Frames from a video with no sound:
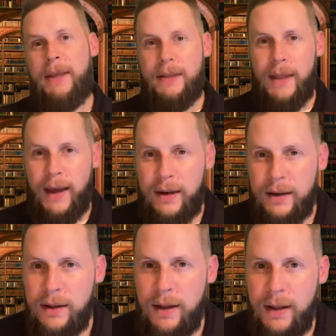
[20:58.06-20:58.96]
that,
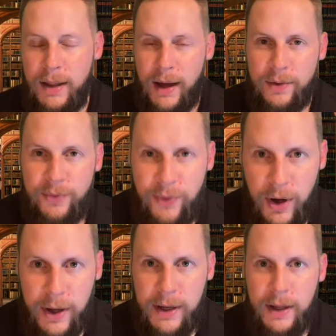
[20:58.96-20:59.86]
a lot of
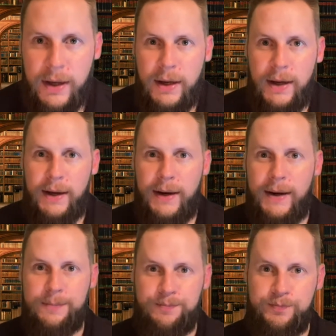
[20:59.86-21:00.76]
fun
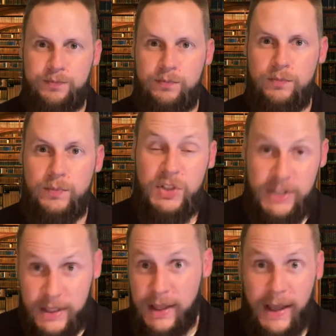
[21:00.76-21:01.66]

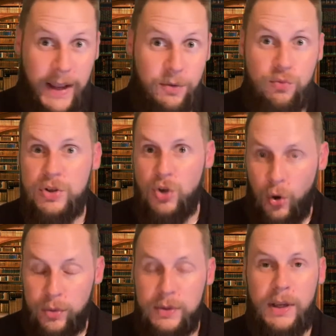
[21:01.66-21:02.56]
seeing the end result. It